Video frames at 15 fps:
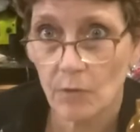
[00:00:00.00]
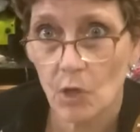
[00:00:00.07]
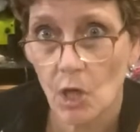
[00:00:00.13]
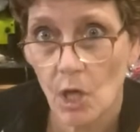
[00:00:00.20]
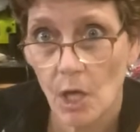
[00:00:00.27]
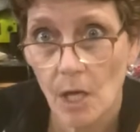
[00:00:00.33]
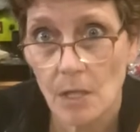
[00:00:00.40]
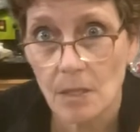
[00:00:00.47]

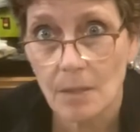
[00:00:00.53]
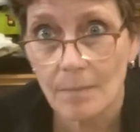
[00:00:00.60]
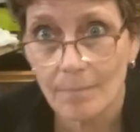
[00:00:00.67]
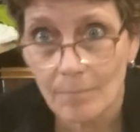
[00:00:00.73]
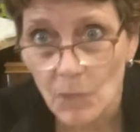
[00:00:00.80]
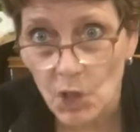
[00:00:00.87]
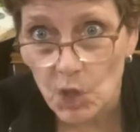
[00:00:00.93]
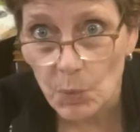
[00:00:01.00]
got
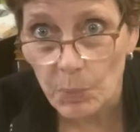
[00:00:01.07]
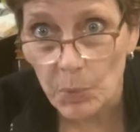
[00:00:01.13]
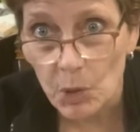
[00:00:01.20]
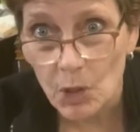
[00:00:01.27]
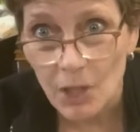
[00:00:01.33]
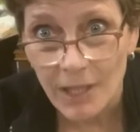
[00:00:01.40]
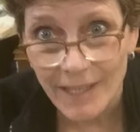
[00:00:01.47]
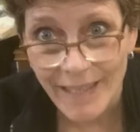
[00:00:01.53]

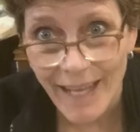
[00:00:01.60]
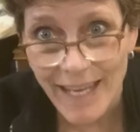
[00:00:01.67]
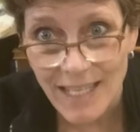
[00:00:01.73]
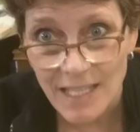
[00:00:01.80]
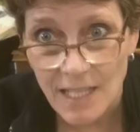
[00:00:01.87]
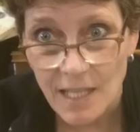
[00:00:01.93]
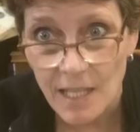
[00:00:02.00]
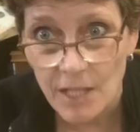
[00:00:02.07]
multiple light
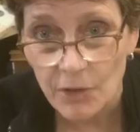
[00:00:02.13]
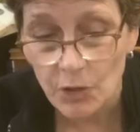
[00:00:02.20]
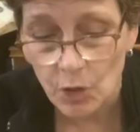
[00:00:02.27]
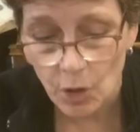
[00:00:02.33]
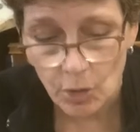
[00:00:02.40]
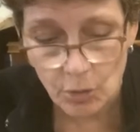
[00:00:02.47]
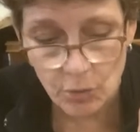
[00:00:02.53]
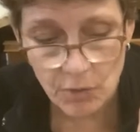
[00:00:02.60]
thin
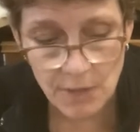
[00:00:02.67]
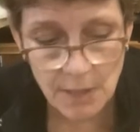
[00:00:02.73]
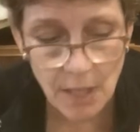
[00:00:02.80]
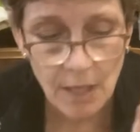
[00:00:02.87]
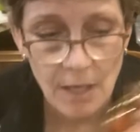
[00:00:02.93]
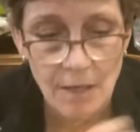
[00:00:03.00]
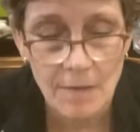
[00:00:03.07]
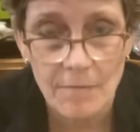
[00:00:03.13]
coats
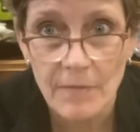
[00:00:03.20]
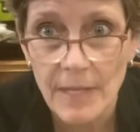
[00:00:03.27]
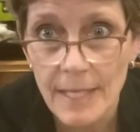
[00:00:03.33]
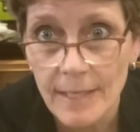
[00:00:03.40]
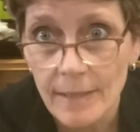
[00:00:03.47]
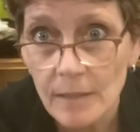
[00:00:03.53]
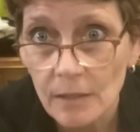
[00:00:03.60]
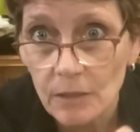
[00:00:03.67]
of
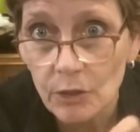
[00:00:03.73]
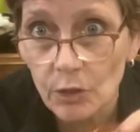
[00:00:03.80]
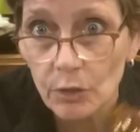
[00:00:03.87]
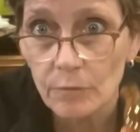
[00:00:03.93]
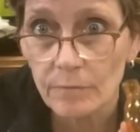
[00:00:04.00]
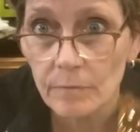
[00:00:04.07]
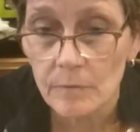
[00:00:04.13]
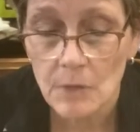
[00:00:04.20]
a clear
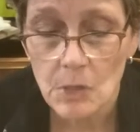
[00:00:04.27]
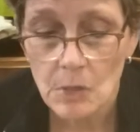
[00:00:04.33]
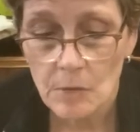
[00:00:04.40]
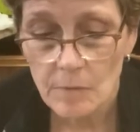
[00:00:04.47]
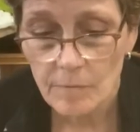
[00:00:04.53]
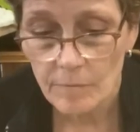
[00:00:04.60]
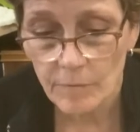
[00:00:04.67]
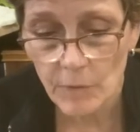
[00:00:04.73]

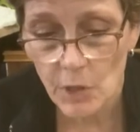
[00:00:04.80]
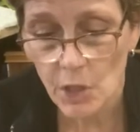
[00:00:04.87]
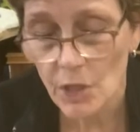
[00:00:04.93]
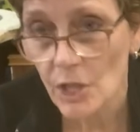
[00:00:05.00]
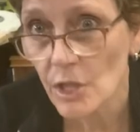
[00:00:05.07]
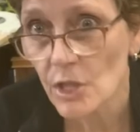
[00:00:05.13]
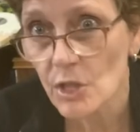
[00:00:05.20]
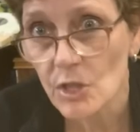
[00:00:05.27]

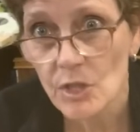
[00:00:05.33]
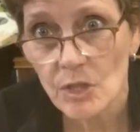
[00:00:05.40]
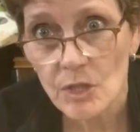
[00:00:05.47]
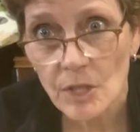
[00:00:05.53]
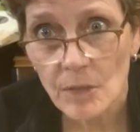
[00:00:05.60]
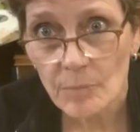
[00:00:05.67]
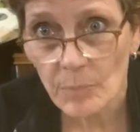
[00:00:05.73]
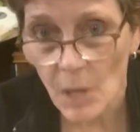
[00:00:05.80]
varnish
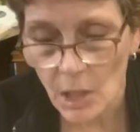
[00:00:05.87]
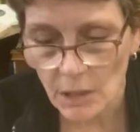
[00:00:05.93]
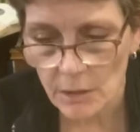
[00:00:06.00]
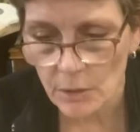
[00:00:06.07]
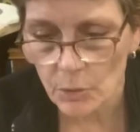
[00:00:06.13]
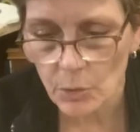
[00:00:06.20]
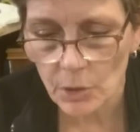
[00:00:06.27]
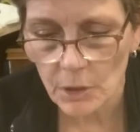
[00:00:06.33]

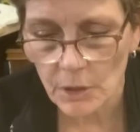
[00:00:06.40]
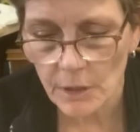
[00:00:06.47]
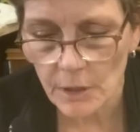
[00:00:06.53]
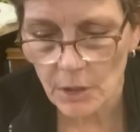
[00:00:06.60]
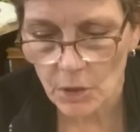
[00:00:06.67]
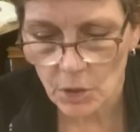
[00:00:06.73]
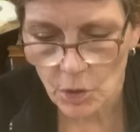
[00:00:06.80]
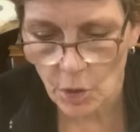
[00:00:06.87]
polyacrylic
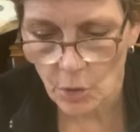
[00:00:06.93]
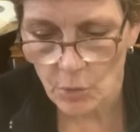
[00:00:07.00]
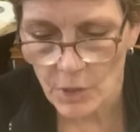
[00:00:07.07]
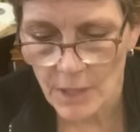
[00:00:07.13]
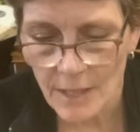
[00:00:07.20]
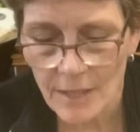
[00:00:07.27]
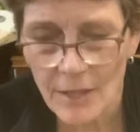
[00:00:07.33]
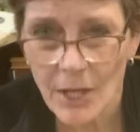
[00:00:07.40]

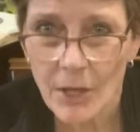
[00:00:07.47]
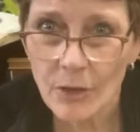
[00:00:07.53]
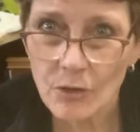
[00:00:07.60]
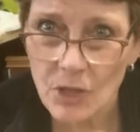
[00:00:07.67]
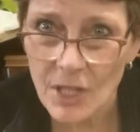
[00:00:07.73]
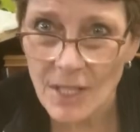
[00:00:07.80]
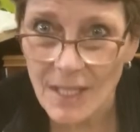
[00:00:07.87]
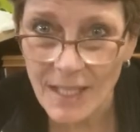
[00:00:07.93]
coating in there
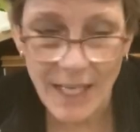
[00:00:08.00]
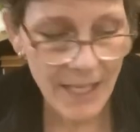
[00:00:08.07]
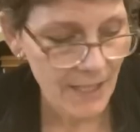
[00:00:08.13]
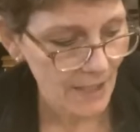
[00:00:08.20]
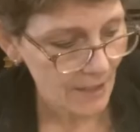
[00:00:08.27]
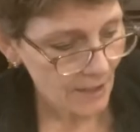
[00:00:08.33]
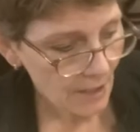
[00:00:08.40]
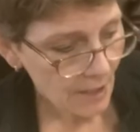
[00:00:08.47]
just to kind
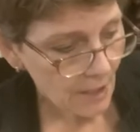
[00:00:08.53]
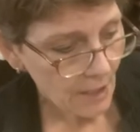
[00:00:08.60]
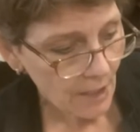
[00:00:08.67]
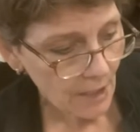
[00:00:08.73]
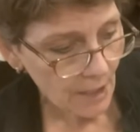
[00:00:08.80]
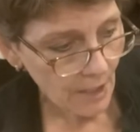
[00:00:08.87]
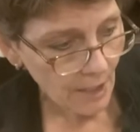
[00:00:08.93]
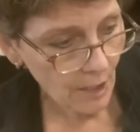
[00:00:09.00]
of
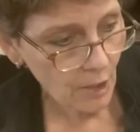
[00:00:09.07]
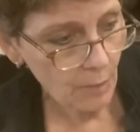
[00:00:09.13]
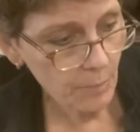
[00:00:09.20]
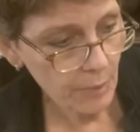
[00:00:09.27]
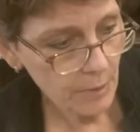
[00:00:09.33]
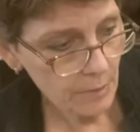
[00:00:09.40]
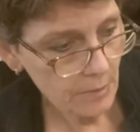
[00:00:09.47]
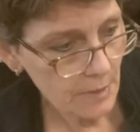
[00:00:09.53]
help
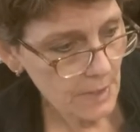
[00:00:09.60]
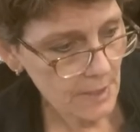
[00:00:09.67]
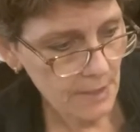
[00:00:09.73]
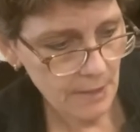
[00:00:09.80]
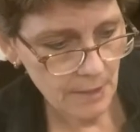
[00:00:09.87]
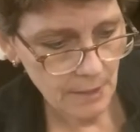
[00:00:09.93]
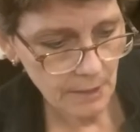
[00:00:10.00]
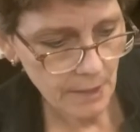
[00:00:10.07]

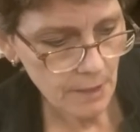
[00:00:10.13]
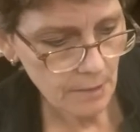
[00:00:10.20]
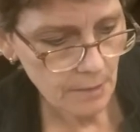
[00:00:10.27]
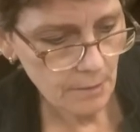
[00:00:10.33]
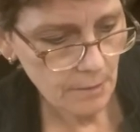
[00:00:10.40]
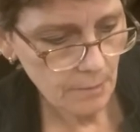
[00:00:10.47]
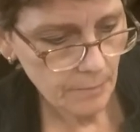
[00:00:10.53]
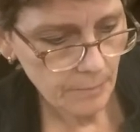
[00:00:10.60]
seal
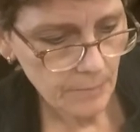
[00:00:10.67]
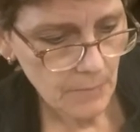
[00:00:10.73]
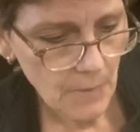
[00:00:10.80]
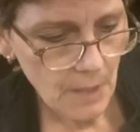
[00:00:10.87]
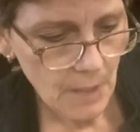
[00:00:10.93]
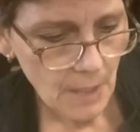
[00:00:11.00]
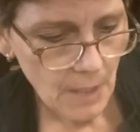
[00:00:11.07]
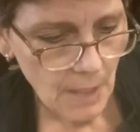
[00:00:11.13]
it.
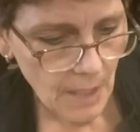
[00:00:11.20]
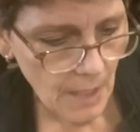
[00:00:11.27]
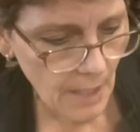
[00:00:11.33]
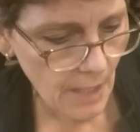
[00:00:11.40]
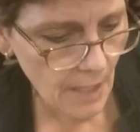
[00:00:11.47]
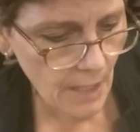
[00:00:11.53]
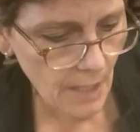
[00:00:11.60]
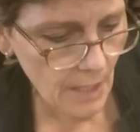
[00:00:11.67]

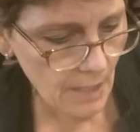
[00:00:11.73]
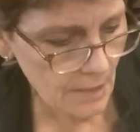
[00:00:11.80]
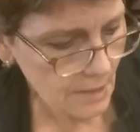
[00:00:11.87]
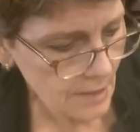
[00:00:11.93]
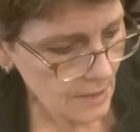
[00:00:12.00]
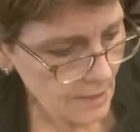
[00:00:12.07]
And